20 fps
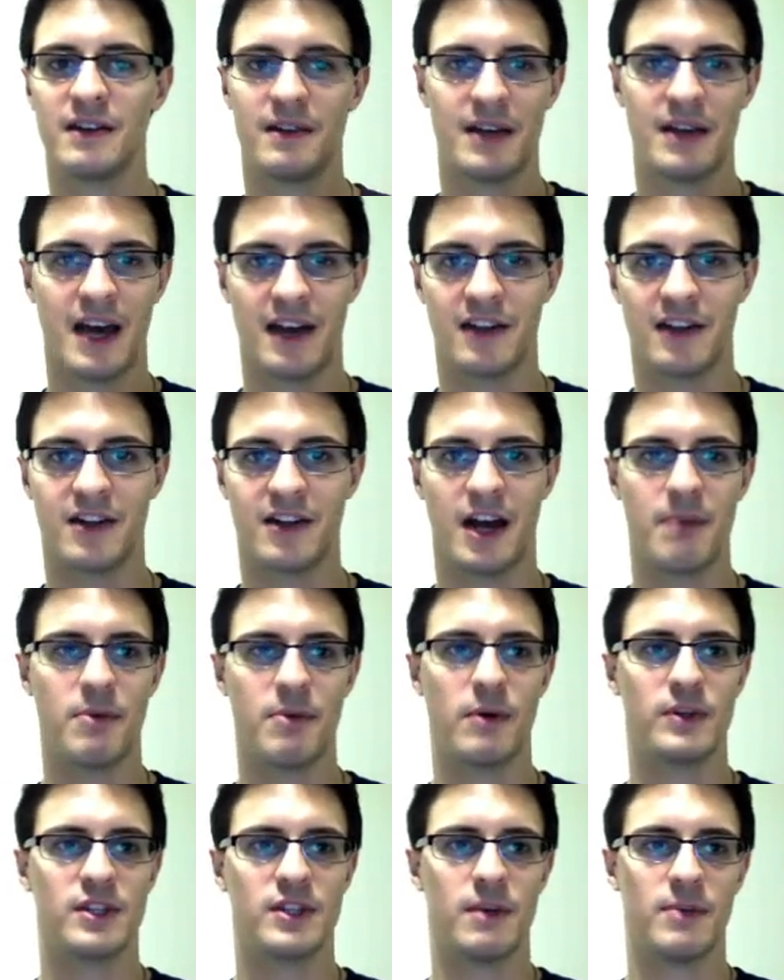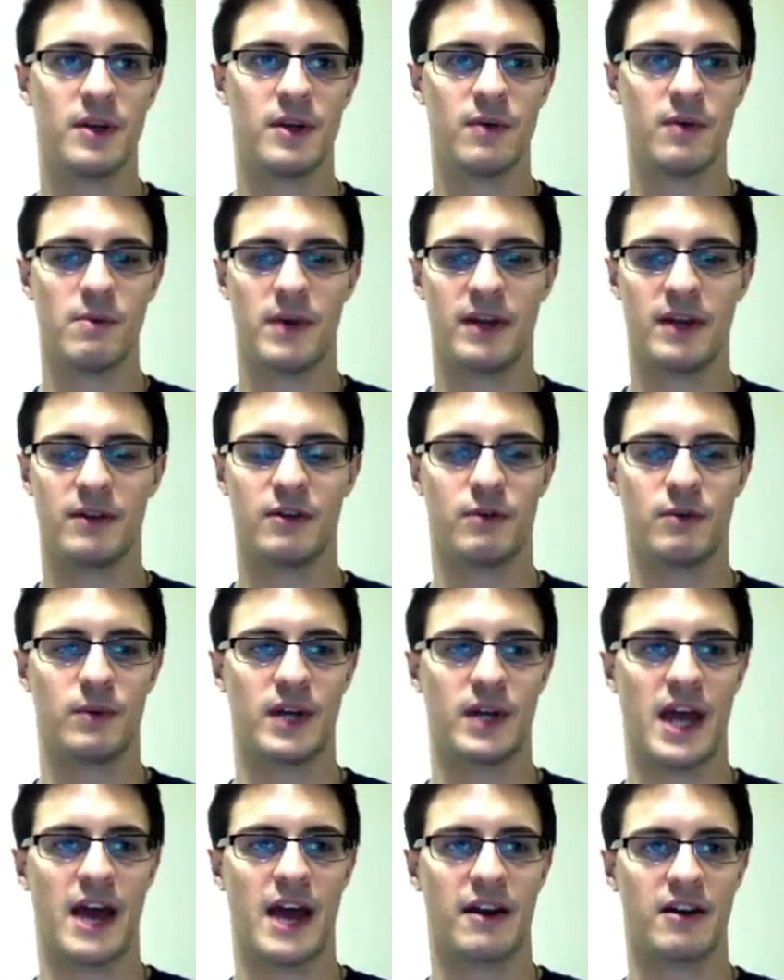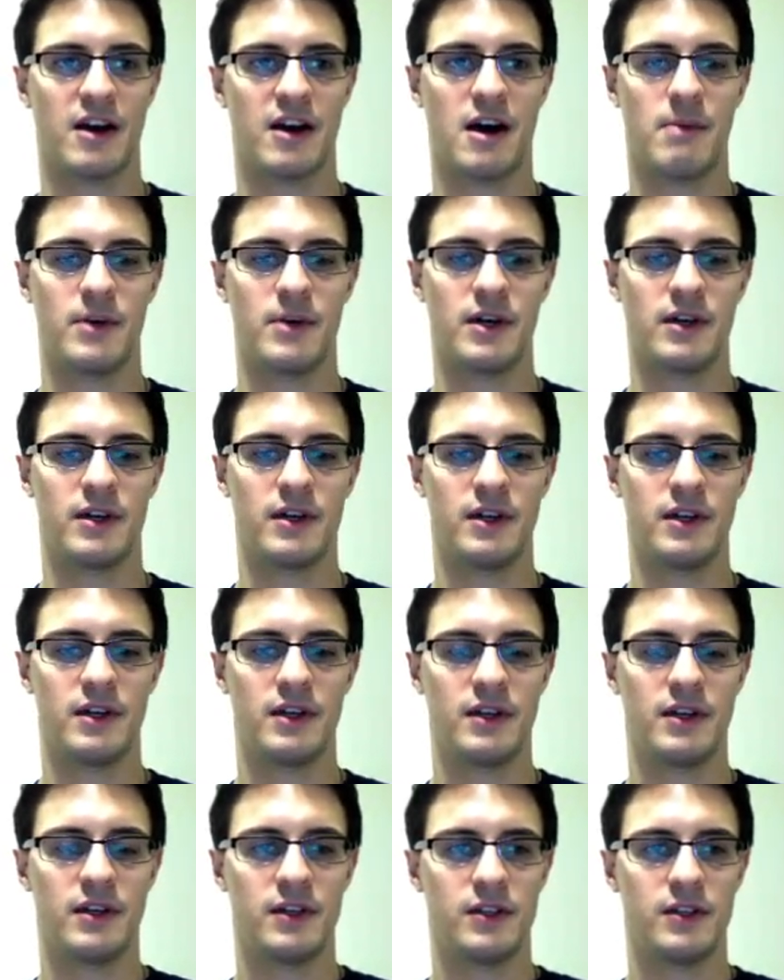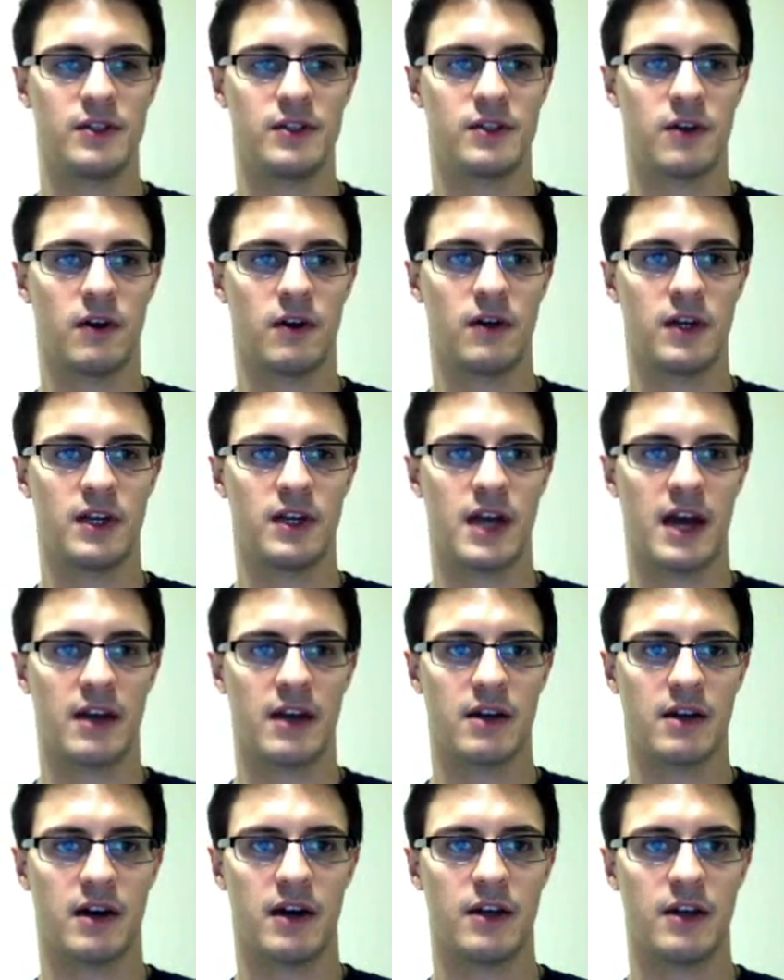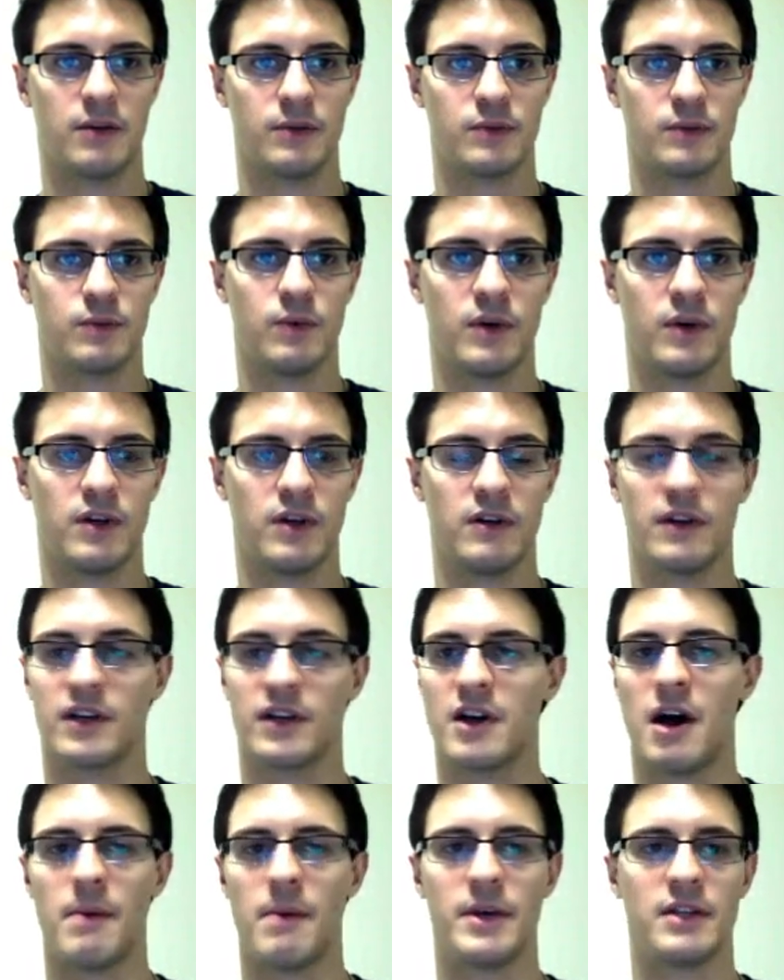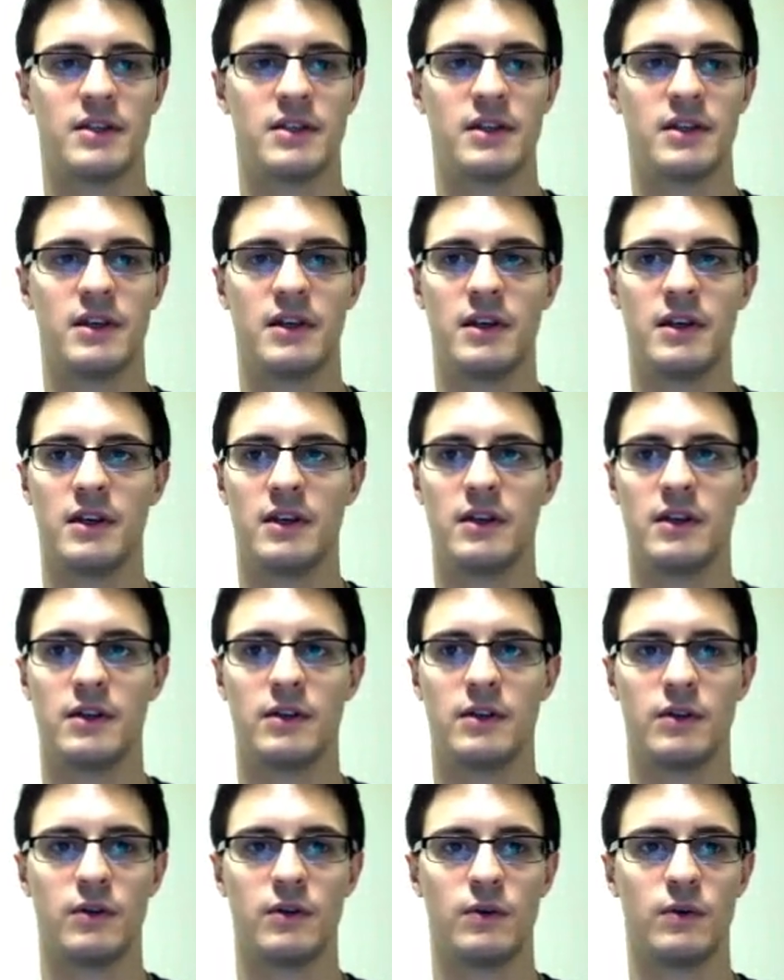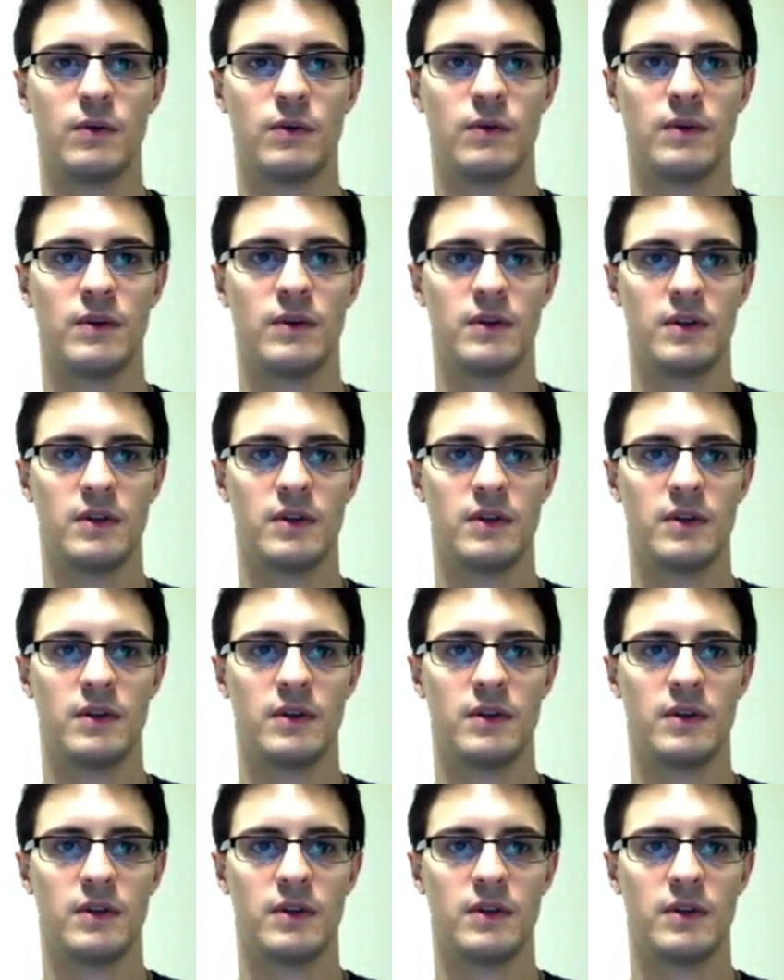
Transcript: had a typo or something. We might there want to add a comma starting at I equals one or a comment to